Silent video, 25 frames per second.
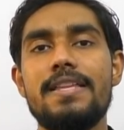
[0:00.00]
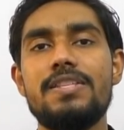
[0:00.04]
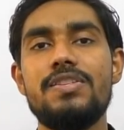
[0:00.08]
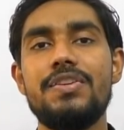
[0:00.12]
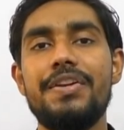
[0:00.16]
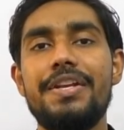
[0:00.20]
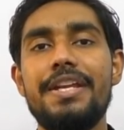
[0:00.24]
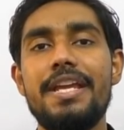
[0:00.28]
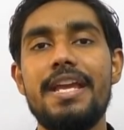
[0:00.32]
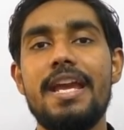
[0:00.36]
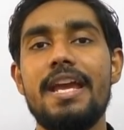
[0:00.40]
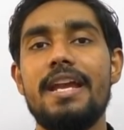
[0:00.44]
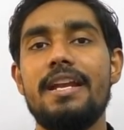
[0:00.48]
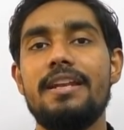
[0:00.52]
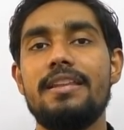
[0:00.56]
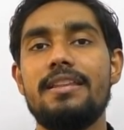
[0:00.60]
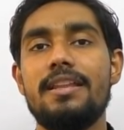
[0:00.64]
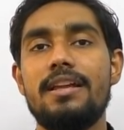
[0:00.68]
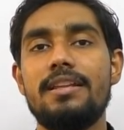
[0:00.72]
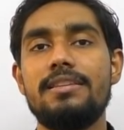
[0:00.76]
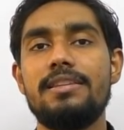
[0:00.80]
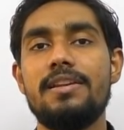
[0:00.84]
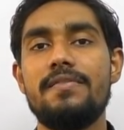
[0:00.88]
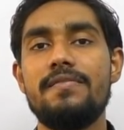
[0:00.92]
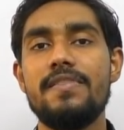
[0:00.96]
GD,
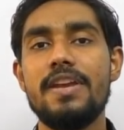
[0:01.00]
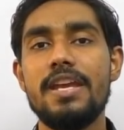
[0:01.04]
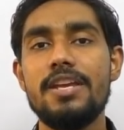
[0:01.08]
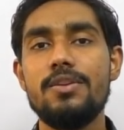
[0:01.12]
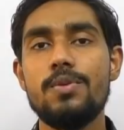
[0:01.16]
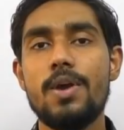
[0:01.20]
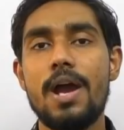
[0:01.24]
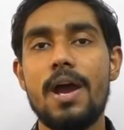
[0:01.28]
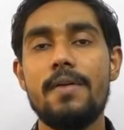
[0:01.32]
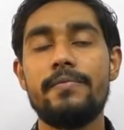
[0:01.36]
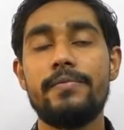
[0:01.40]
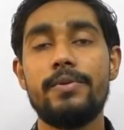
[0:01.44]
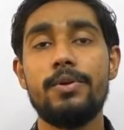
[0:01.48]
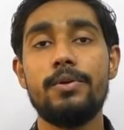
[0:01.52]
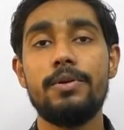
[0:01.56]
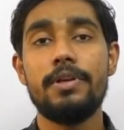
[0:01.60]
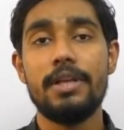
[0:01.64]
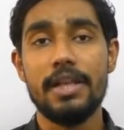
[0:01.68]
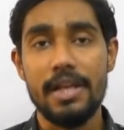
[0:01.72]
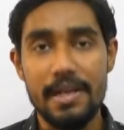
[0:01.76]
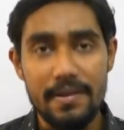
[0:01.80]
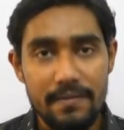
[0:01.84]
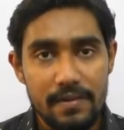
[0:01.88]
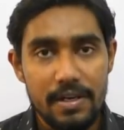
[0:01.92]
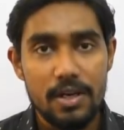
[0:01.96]
and the way you have to
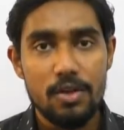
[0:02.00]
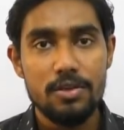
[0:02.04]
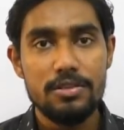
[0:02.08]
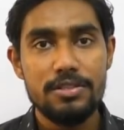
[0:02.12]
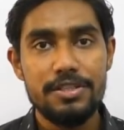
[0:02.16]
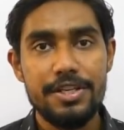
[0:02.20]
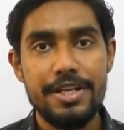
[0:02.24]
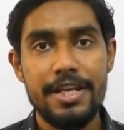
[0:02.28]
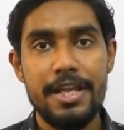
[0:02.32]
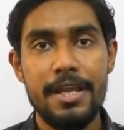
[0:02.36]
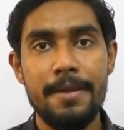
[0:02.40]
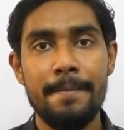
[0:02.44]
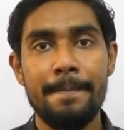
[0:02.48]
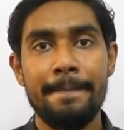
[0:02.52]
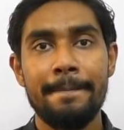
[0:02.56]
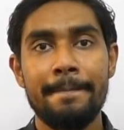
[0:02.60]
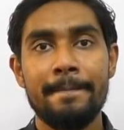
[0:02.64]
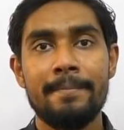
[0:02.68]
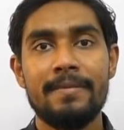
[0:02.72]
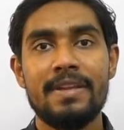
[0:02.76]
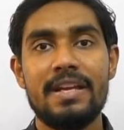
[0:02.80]
deliver on GD.